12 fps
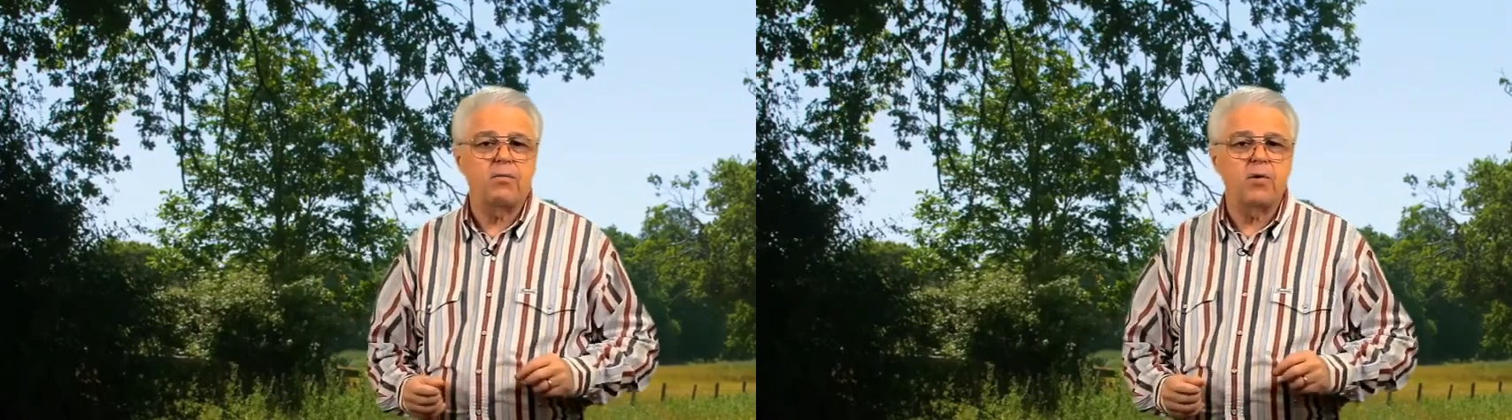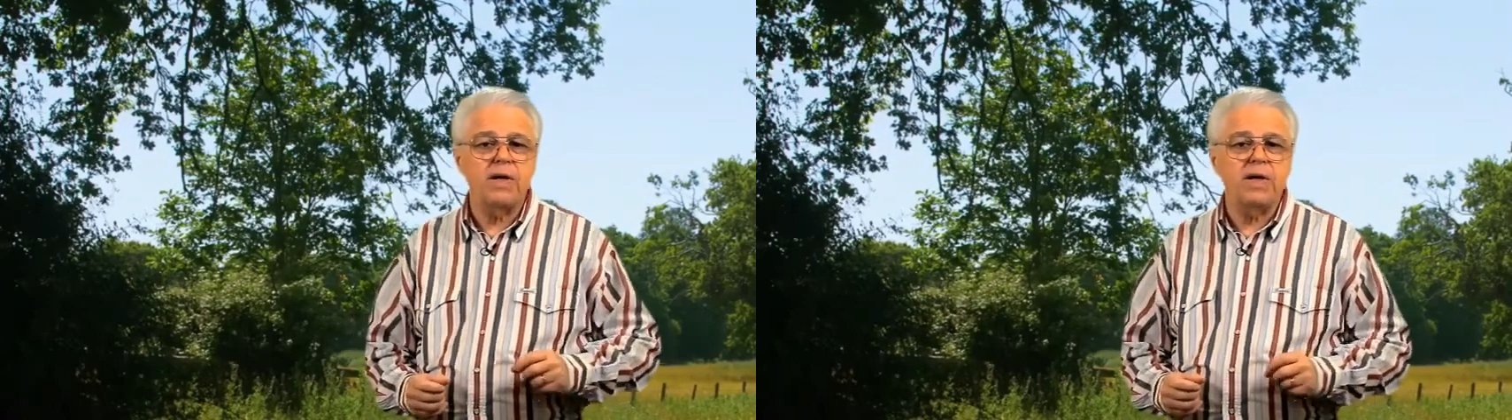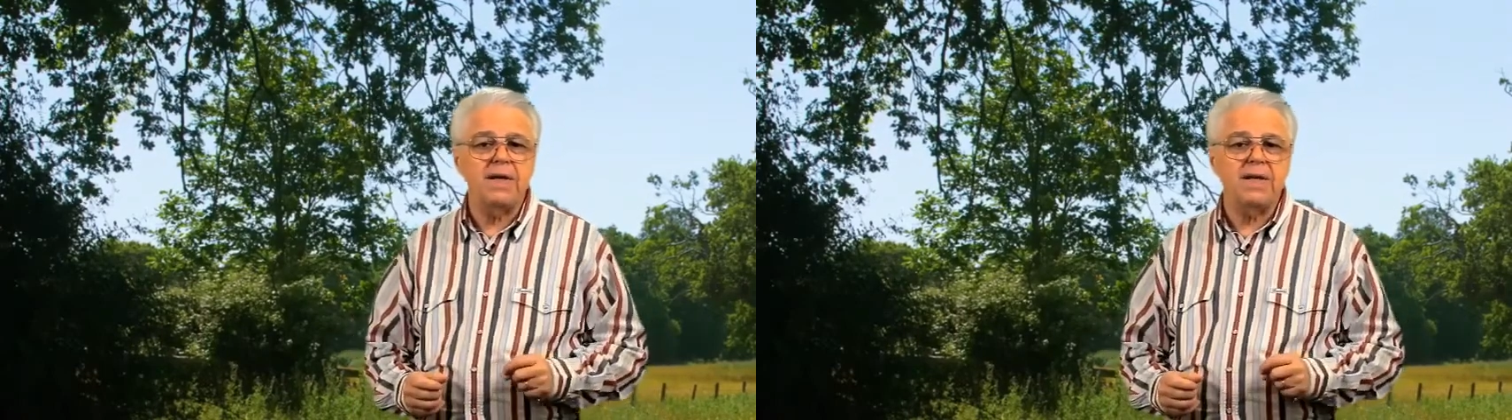
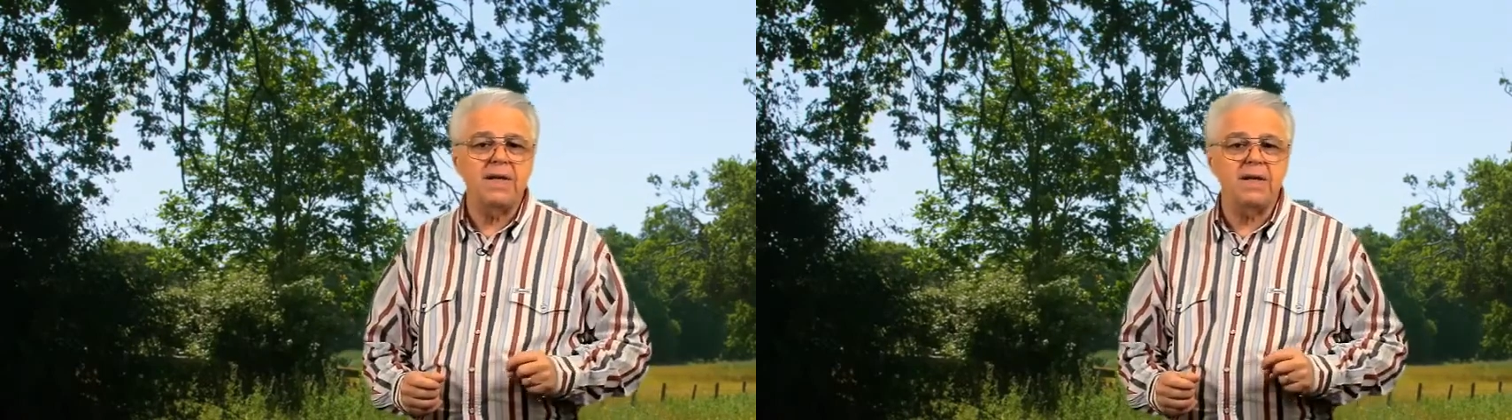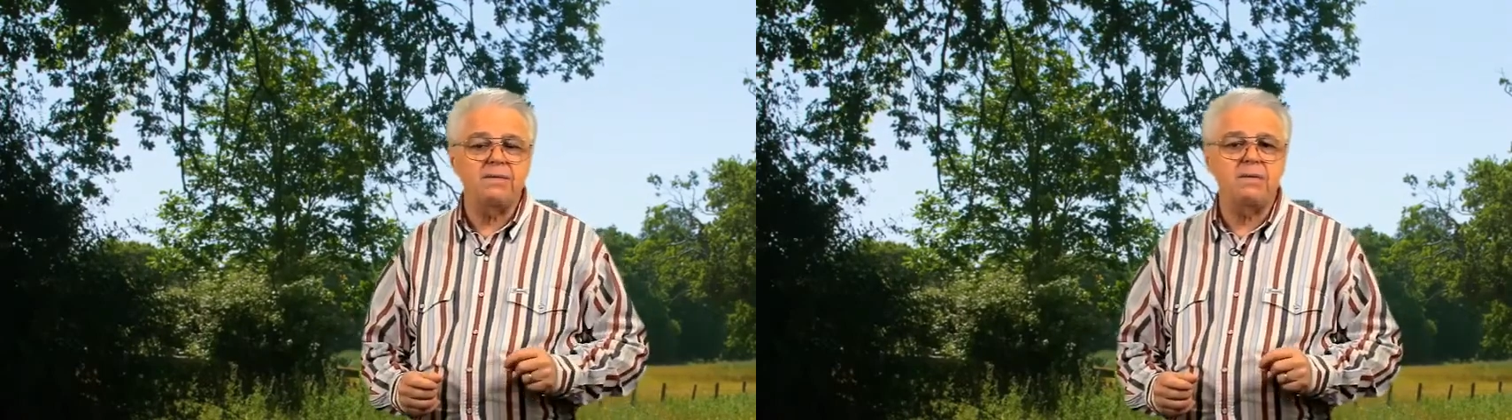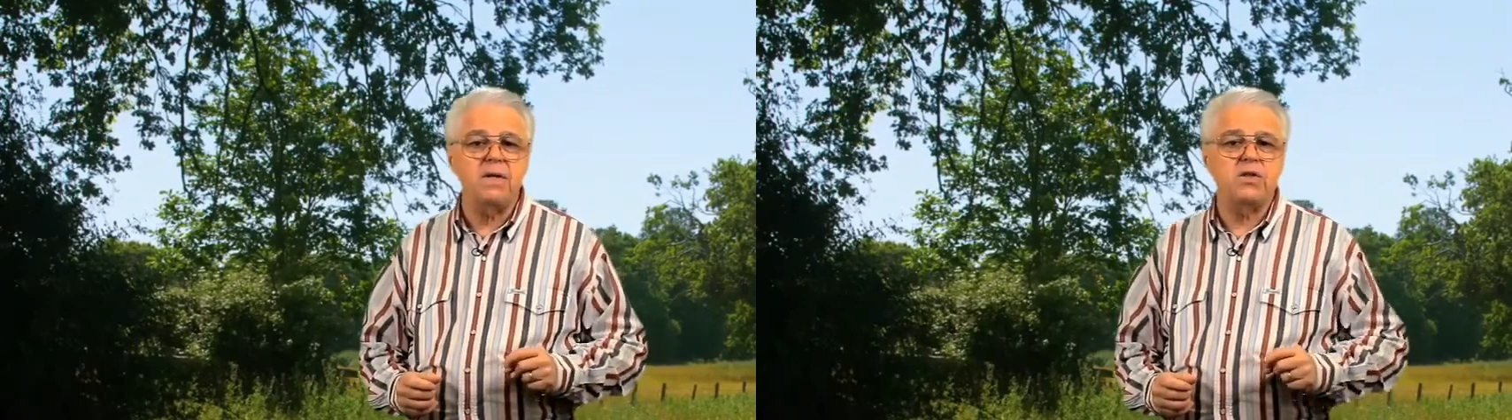freely
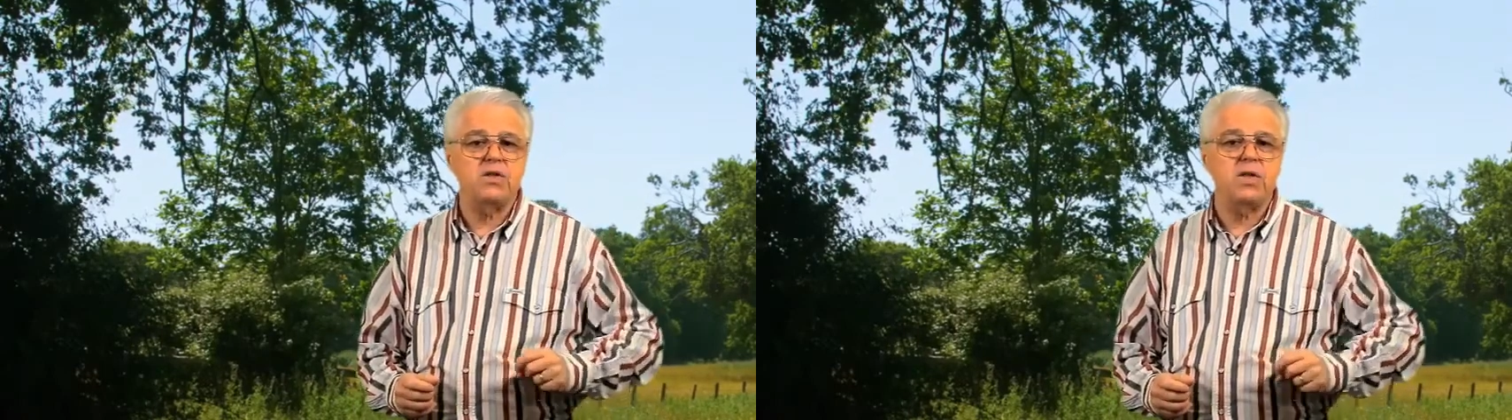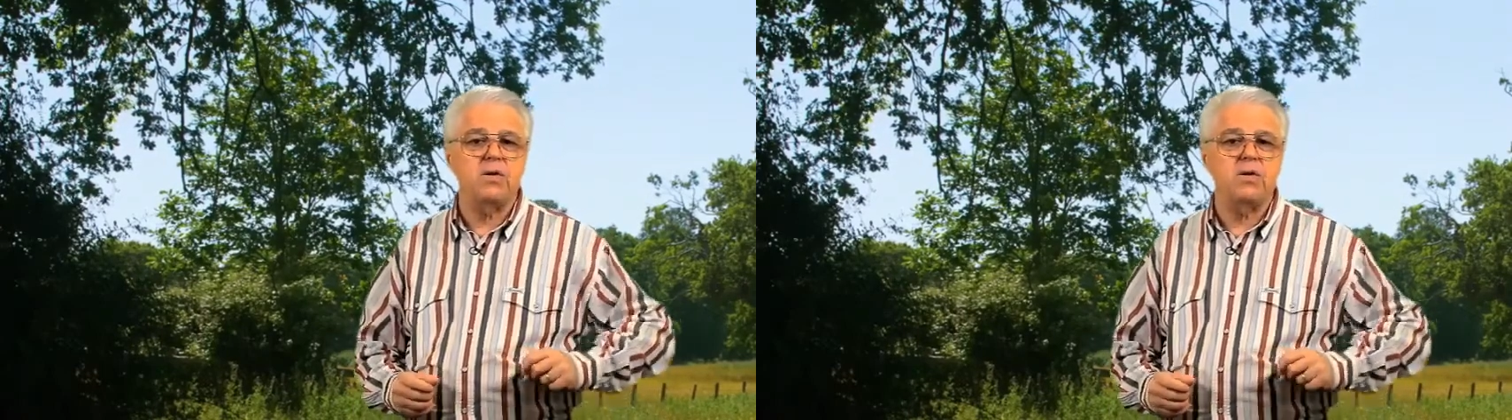give each